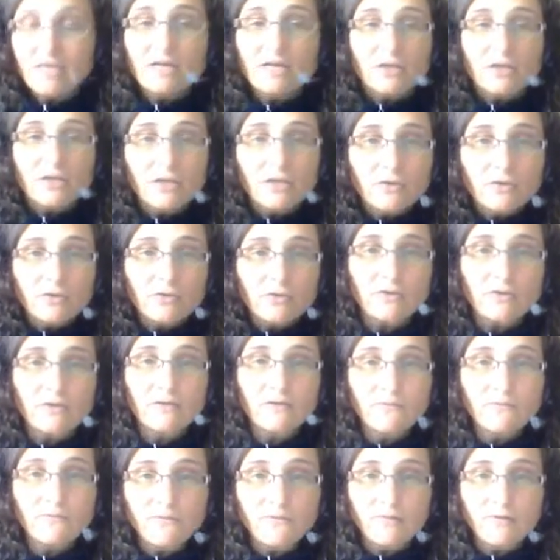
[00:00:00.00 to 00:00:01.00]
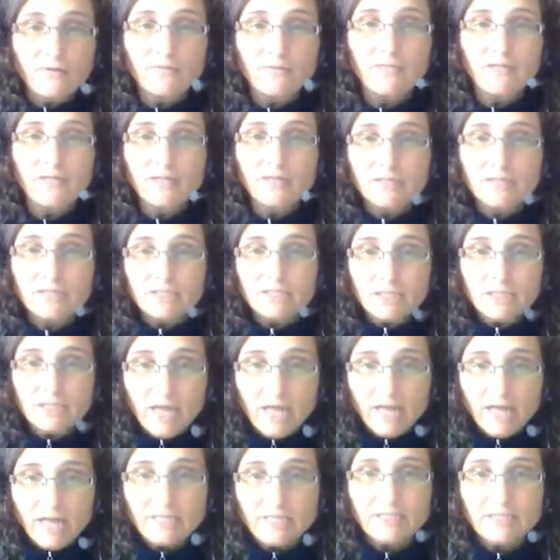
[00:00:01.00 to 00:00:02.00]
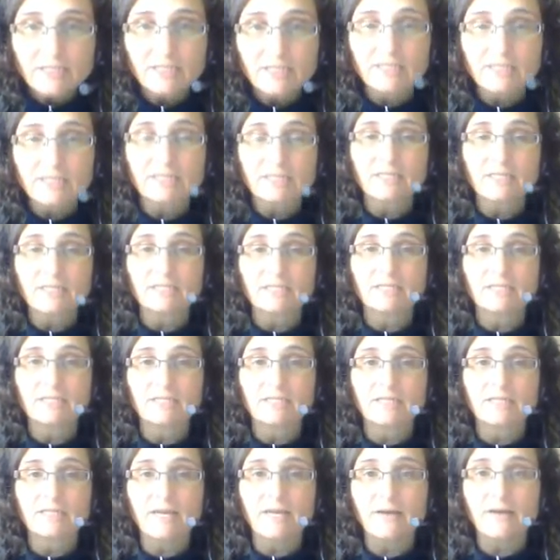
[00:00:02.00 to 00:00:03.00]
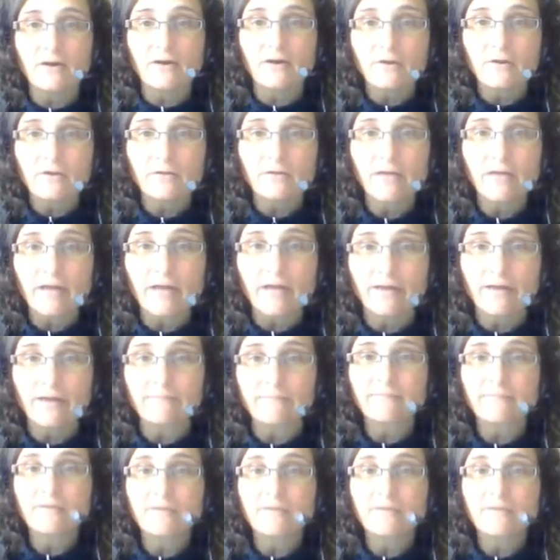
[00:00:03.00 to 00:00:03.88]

The goal of formulating challenges is to say, okay,